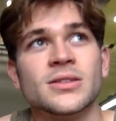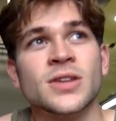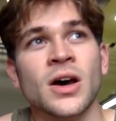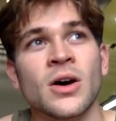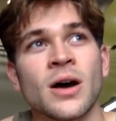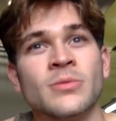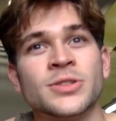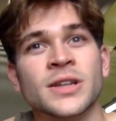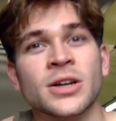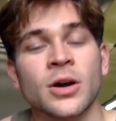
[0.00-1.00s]
So I'm
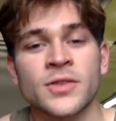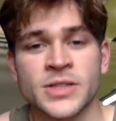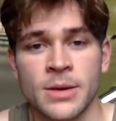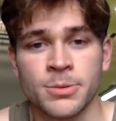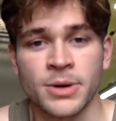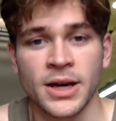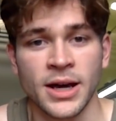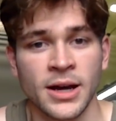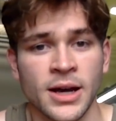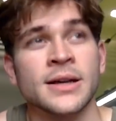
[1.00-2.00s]
just gonna go off the top of my
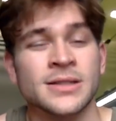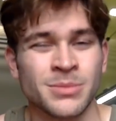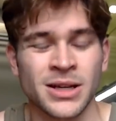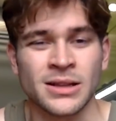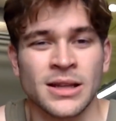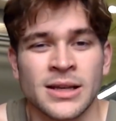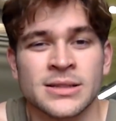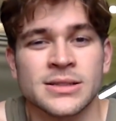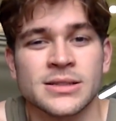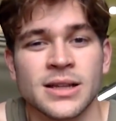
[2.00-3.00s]
head. I guess I'll make a
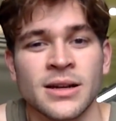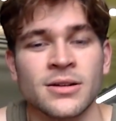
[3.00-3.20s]
list.